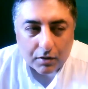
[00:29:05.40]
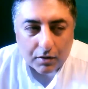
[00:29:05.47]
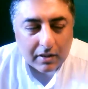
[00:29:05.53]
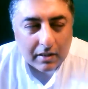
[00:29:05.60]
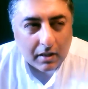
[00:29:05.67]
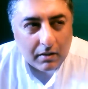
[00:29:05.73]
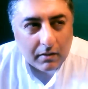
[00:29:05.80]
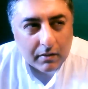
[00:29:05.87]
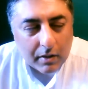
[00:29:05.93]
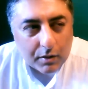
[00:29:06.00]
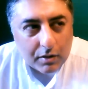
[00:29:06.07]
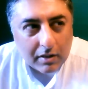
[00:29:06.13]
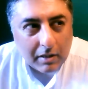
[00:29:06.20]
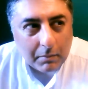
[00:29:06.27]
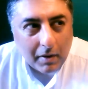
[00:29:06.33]
just another
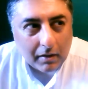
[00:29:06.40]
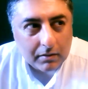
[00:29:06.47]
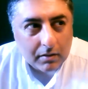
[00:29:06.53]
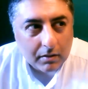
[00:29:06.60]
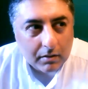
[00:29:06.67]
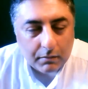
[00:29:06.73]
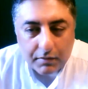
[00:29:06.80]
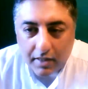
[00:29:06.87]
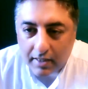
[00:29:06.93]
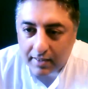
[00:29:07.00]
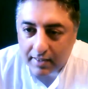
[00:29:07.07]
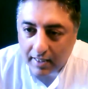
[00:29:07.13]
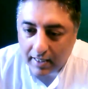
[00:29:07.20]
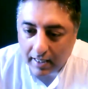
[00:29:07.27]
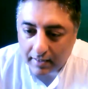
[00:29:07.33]
question about the
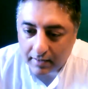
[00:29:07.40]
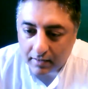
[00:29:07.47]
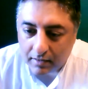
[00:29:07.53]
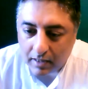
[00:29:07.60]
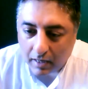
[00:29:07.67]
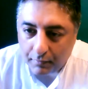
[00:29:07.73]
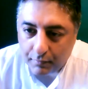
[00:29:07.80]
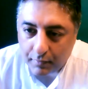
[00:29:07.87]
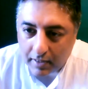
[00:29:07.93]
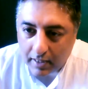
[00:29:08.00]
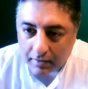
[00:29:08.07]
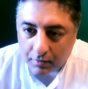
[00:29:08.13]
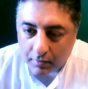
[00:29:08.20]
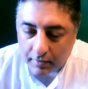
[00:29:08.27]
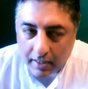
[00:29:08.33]
VSA and the
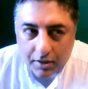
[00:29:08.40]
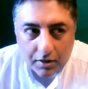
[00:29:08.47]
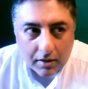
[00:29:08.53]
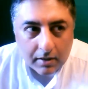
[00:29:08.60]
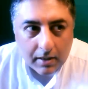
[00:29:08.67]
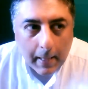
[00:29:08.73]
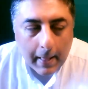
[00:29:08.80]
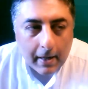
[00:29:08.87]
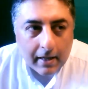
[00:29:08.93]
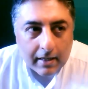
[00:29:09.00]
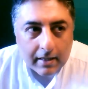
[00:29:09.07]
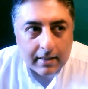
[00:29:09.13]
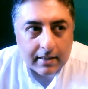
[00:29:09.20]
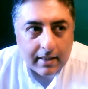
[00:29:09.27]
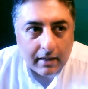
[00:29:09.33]
African connection.
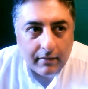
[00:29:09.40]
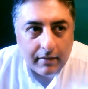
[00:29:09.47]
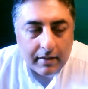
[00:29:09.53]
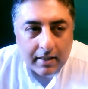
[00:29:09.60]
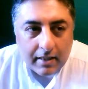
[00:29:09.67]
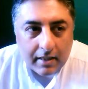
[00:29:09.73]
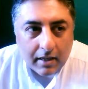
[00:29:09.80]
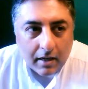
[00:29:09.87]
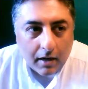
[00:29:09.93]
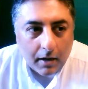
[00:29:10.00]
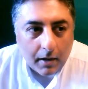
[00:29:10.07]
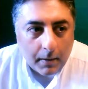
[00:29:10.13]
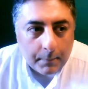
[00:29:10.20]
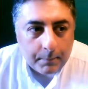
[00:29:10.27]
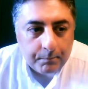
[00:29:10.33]
Is there any
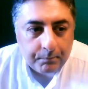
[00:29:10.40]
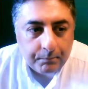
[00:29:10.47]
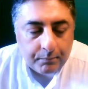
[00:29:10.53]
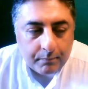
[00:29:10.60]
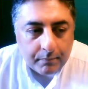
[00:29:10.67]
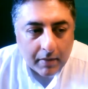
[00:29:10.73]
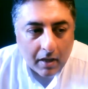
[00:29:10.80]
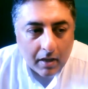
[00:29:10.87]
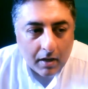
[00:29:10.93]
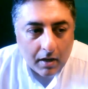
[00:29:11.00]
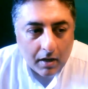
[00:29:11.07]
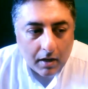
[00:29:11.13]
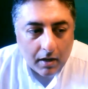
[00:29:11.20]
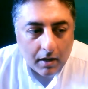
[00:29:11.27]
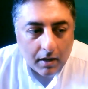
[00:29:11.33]
um,
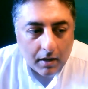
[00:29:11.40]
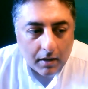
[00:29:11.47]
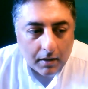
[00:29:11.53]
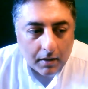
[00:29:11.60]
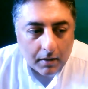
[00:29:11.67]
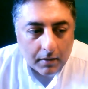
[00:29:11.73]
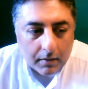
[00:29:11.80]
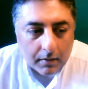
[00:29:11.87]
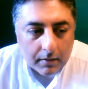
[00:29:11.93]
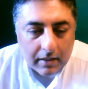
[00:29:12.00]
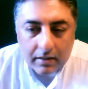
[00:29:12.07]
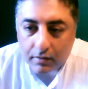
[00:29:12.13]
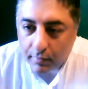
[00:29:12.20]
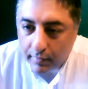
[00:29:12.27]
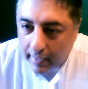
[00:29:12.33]
uh,
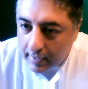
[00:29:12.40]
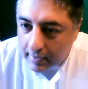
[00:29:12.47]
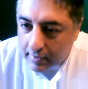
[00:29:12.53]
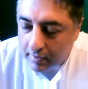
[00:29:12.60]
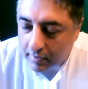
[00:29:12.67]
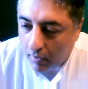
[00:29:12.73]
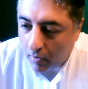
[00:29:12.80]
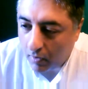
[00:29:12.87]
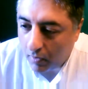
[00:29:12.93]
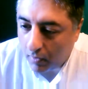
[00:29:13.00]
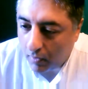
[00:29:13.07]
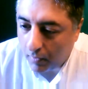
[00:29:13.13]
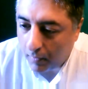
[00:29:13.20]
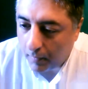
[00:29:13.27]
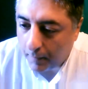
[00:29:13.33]
interest
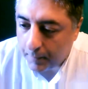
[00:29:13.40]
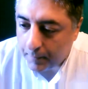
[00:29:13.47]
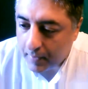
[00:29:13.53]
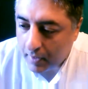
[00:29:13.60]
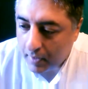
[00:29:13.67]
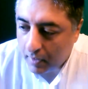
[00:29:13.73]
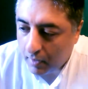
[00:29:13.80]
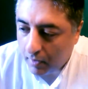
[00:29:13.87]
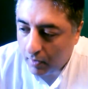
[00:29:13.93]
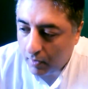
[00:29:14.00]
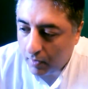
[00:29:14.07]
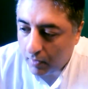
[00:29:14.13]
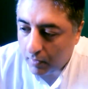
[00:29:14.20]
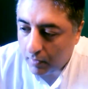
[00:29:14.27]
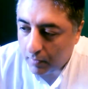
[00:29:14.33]
or,
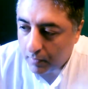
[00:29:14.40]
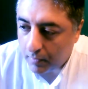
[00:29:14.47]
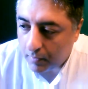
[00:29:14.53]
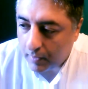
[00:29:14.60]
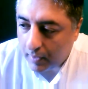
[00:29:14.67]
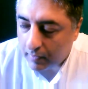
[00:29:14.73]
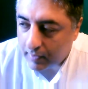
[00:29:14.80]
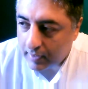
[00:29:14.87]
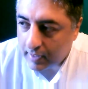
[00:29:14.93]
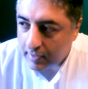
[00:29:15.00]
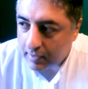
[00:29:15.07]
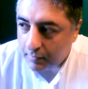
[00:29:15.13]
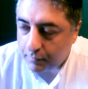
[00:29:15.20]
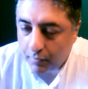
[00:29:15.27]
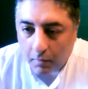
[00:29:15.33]
or, how can I
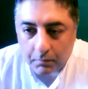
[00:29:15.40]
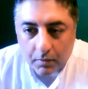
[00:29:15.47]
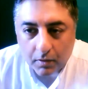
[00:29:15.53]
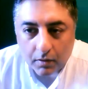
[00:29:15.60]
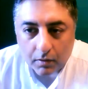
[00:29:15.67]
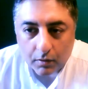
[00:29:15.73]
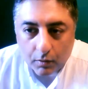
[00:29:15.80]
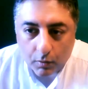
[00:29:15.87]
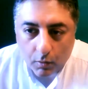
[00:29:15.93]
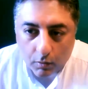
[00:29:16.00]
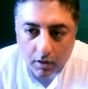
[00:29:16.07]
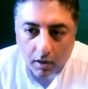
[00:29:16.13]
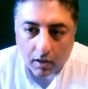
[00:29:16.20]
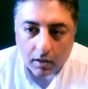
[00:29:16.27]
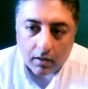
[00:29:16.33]
say from the
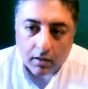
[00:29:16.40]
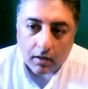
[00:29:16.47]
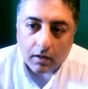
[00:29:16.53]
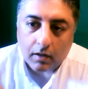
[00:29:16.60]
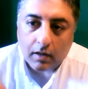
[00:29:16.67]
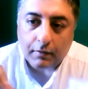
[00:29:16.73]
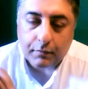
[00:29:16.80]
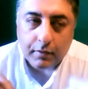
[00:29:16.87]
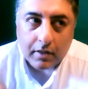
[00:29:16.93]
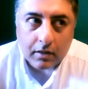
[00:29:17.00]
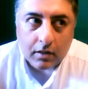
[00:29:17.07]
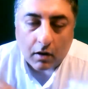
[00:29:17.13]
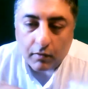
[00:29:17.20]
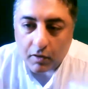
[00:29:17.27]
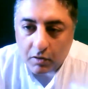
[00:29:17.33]
local uh,
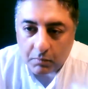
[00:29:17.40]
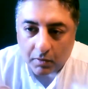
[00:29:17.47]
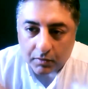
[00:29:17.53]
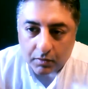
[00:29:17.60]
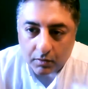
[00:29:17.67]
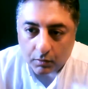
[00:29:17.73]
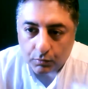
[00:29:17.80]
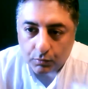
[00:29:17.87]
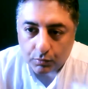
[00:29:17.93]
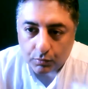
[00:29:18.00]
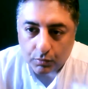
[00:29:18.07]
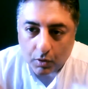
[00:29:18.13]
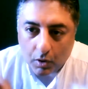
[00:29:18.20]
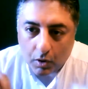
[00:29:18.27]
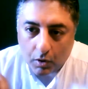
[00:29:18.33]
African government, you know,
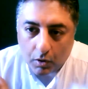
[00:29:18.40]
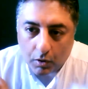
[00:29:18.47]
to,